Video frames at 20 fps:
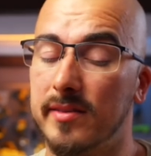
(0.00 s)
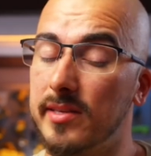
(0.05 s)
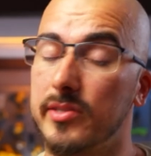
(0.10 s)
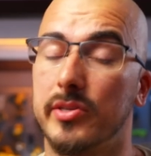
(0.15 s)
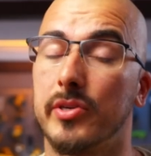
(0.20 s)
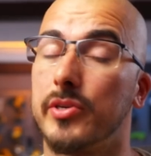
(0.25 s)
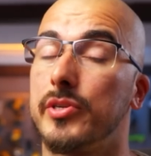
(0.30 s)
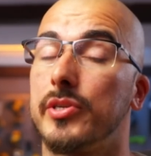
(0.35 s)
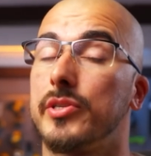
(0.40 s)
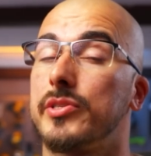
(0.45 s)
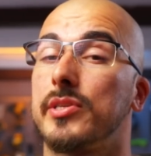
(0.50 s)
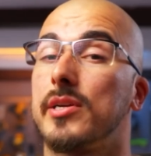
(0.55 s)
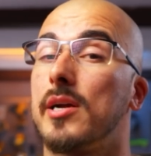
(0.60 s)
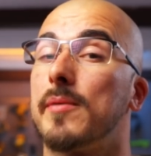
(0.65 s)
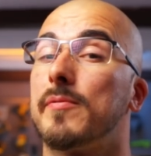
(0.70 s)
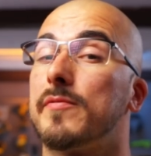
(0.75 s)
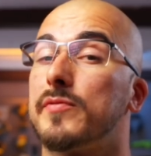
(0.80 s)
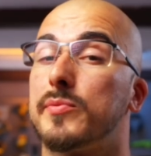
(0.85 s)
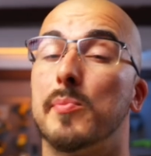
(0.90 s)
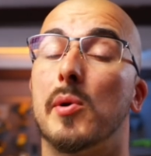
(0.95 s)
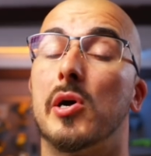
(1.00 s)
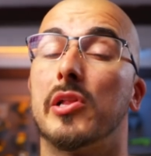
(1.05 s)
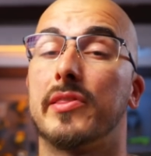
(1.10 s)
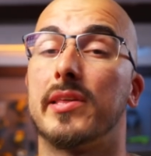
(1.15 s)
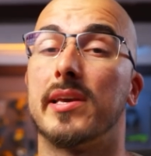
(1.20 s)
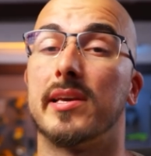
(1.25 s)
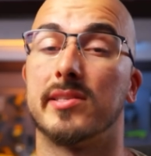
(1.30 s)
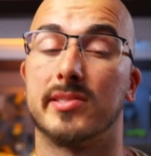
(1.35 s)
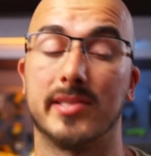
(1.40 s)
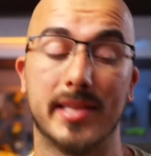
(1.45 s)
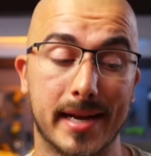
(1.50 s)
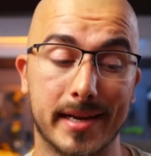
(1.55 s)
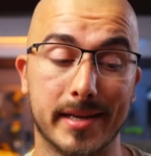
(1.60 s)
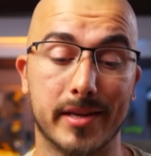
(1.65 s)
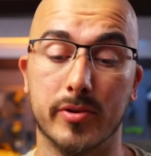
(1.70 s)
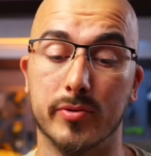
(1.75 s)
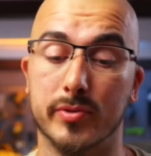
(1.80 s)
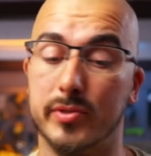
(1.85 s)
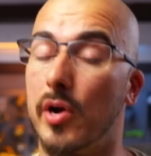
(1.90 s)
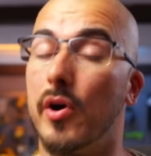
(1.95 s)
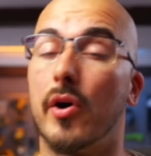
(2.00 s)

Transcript: These are just a couple of small things that I use